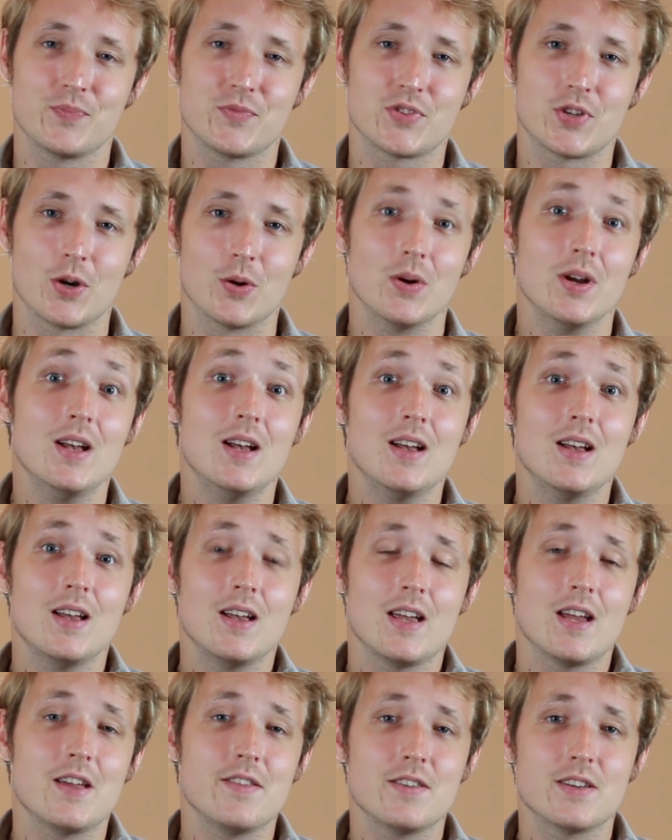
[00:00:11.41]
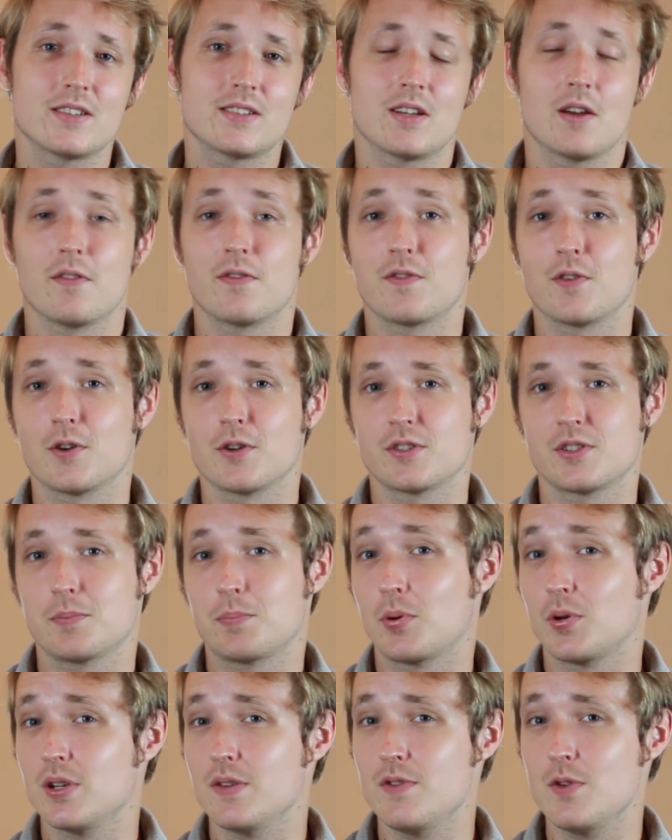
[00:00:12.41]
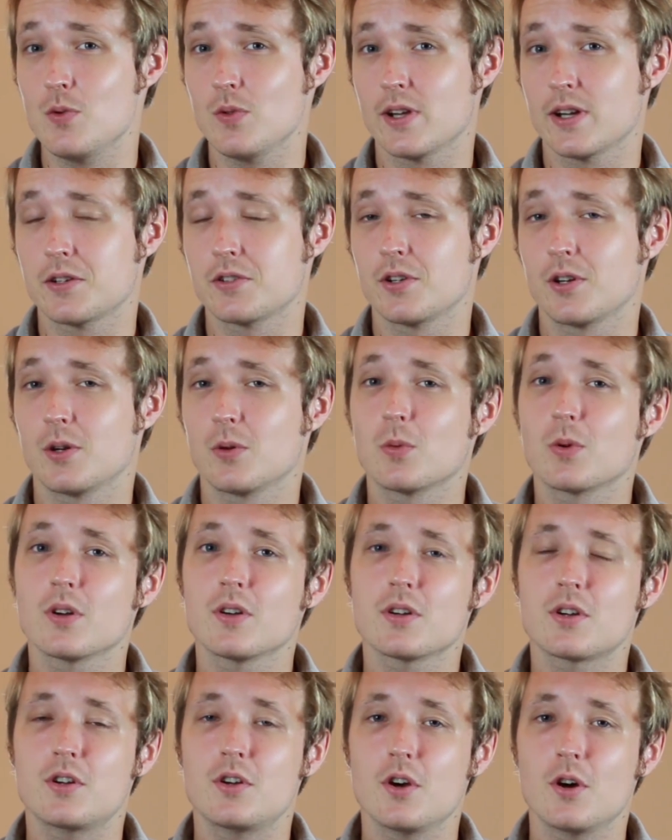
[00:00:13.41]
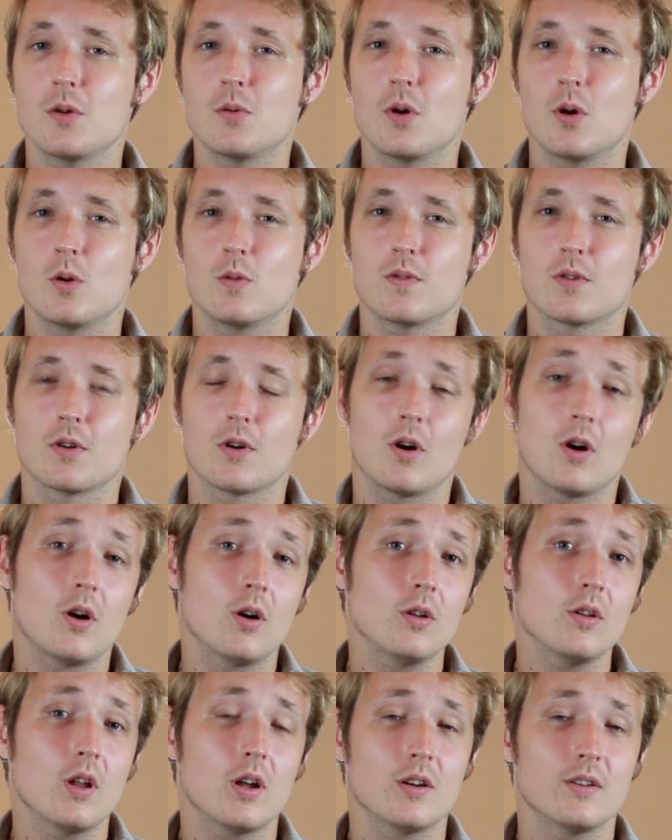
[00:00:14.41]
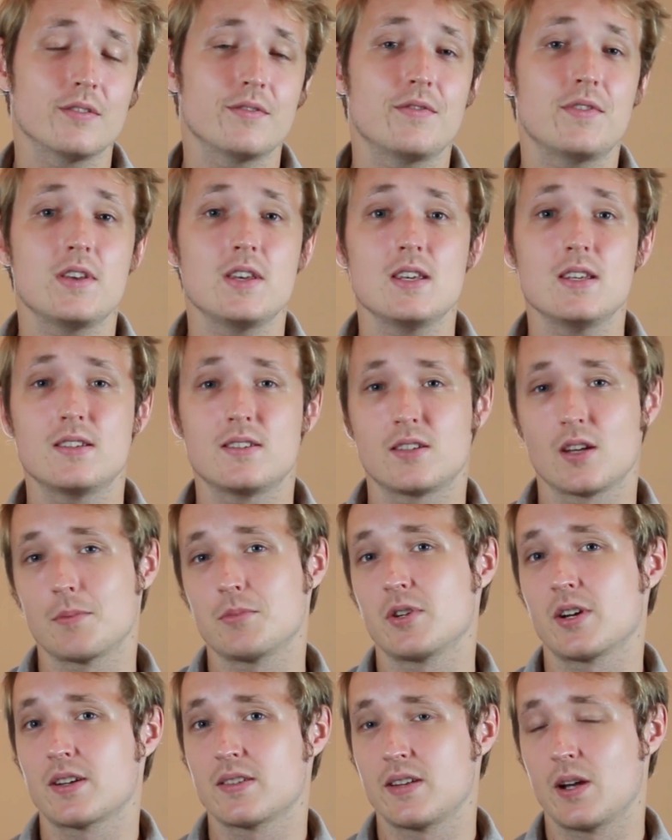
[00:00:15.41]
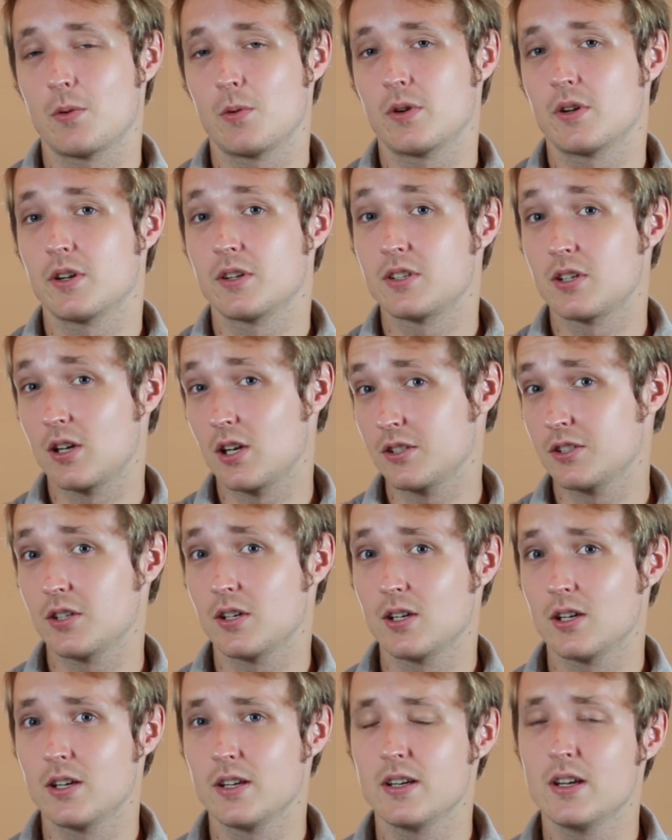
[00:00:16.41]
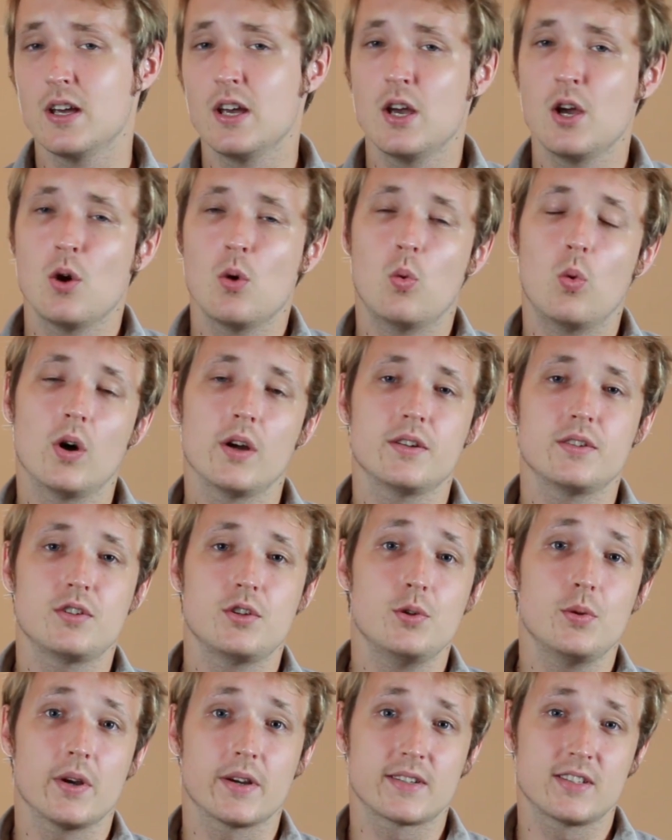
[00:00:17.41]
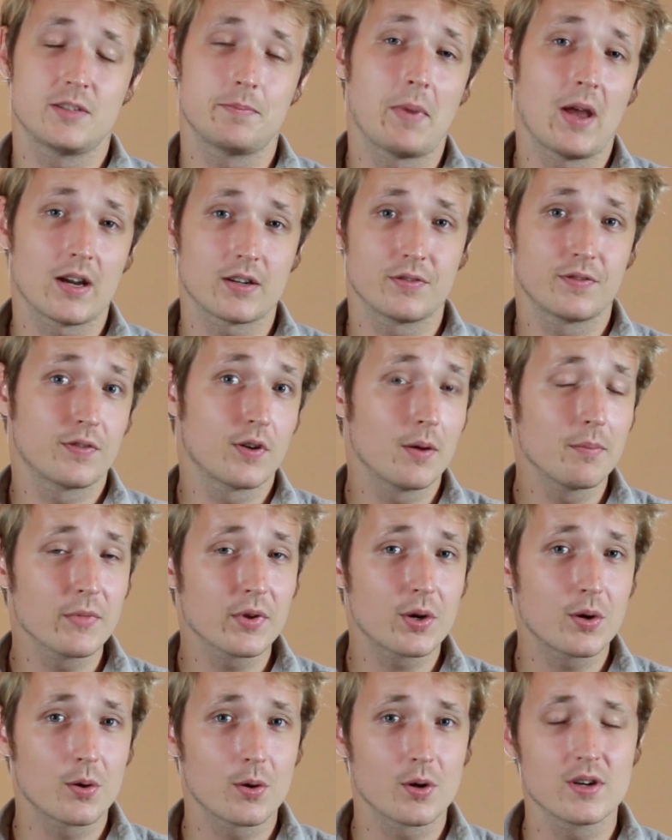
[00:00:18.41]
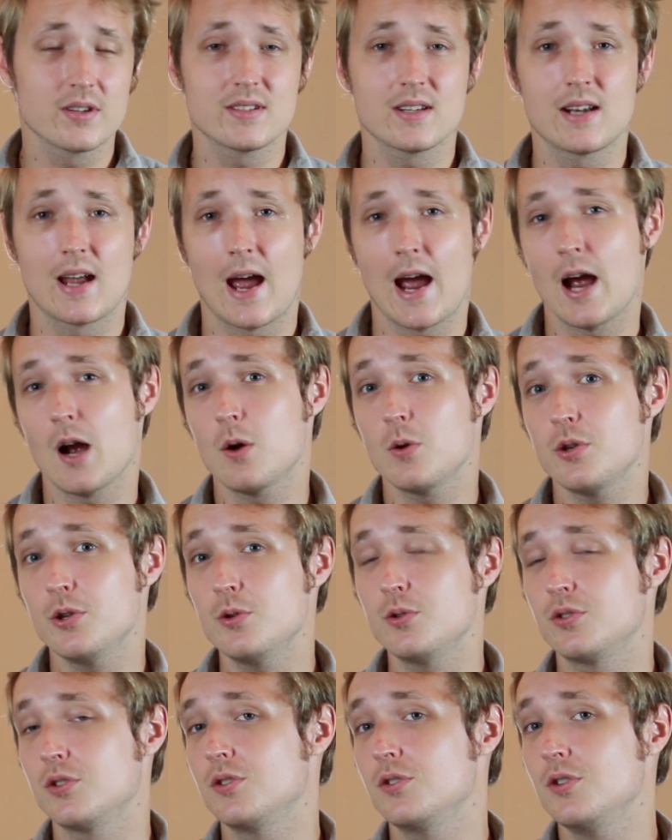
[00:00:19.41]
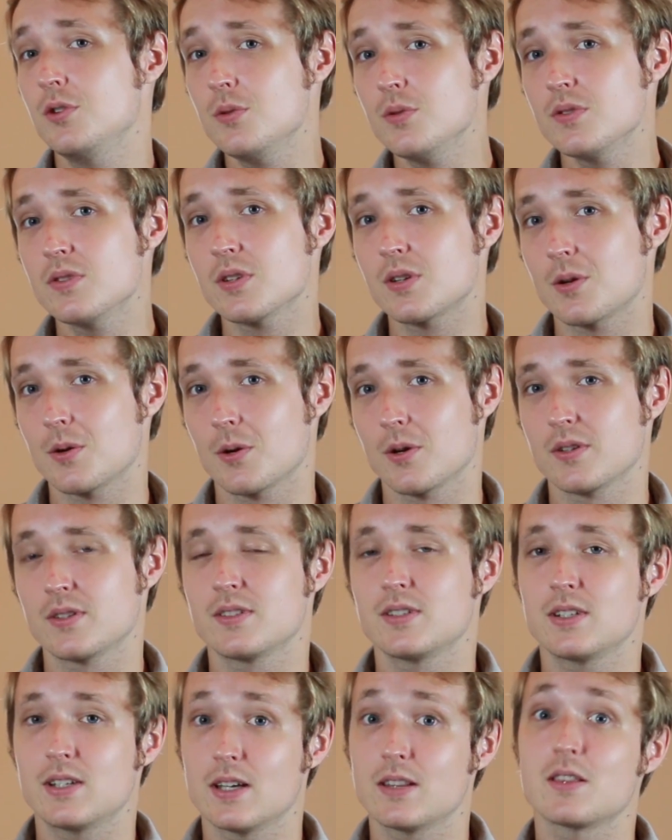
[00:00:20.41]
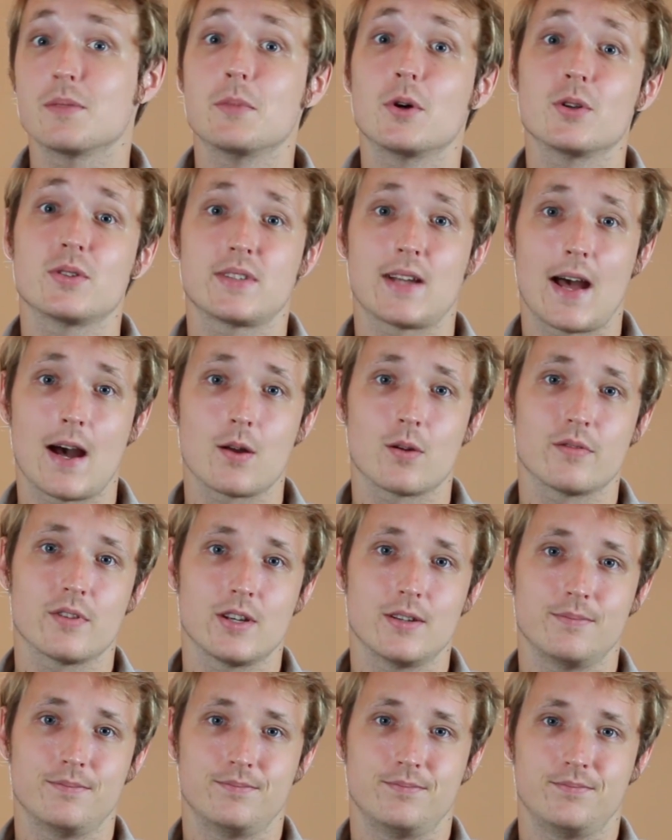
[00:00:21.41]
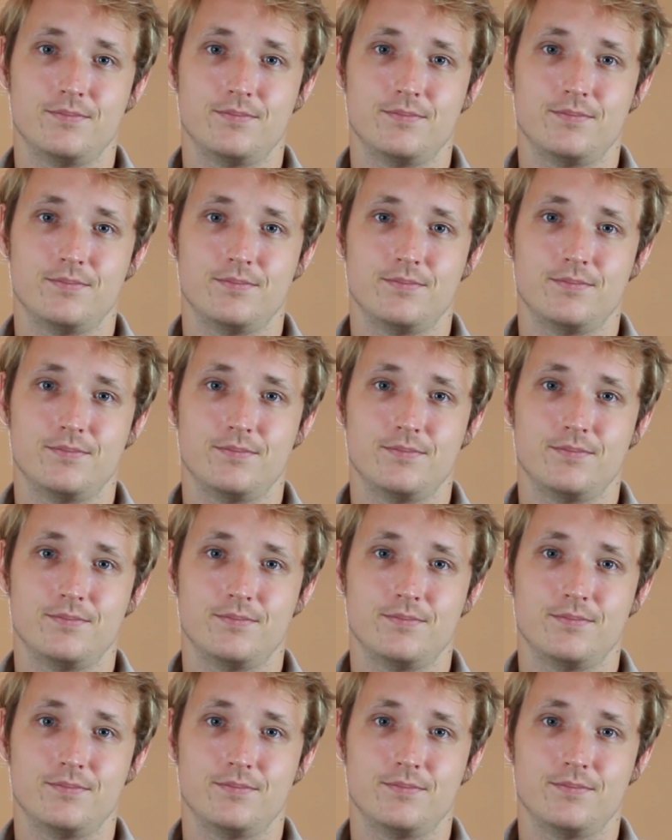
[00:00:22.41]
So in this first preview lecture, we're gonna go over all of the subjects that we're gonna touch on, what to expect from the course, and how you should use the course to get the most out of it.